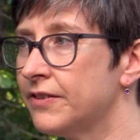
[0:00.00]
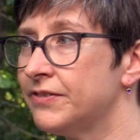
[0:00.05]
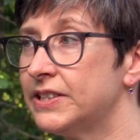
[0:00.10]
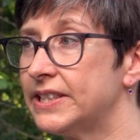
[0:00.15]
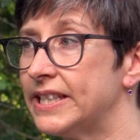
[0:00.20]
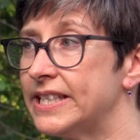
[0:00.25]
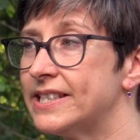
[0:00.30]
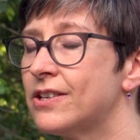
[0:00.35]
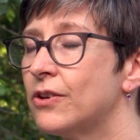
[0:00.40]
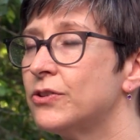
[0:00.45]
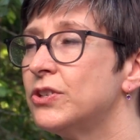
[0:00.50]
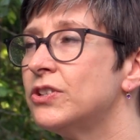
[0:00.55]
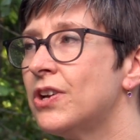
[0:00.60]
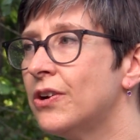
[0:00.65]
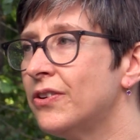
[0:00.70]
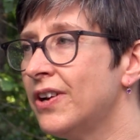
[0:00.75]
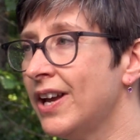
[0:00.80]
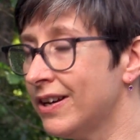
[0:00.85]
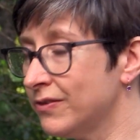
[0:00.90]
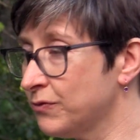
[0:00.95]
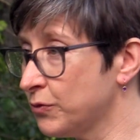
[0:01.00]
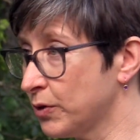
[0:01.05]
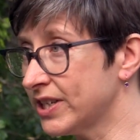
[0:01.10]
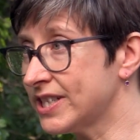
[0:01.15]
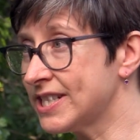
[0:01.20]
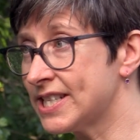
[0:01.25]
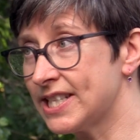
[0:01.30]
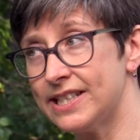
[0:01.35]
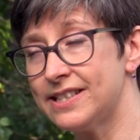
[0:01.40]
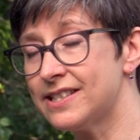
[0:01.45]
Definitely. So you don't have
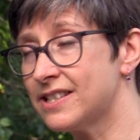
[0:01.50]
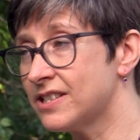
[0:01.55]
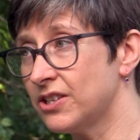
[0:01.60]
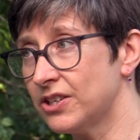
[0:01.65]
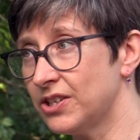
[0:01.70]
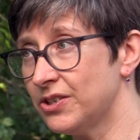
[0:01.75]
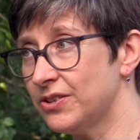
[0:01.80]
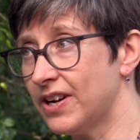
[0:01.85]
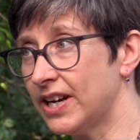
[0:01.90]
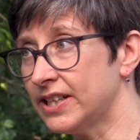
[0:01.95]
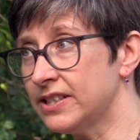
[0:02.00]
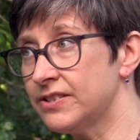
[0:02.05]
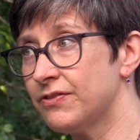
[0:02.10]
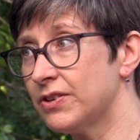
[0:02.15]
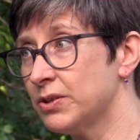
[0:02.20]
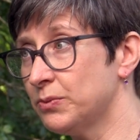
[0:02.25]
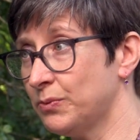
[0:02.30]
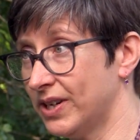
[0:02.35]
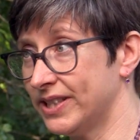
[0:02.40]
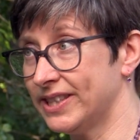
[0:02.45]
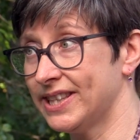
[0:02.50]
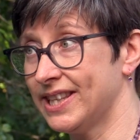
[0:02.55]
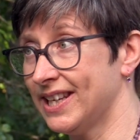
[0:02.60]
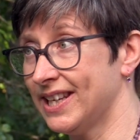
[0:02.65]
worksheets to correct for one